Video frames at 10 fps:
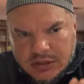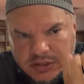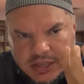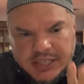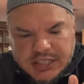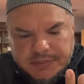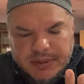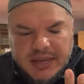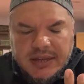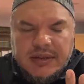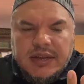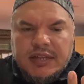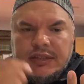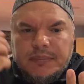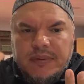to explain
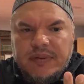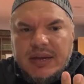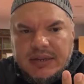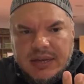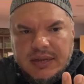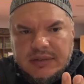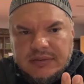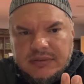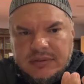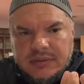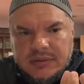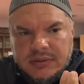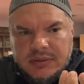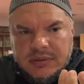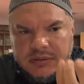and to provide guidance,
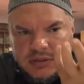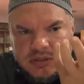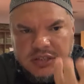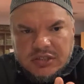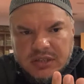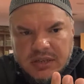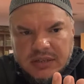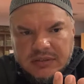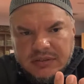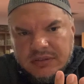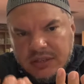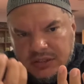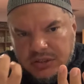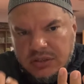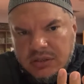to teach the lessons
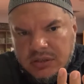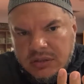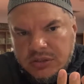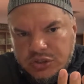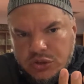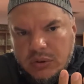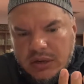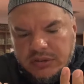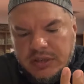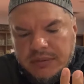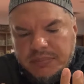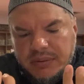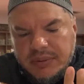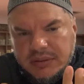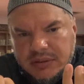and to show how to
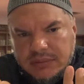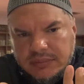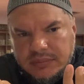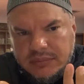implement them.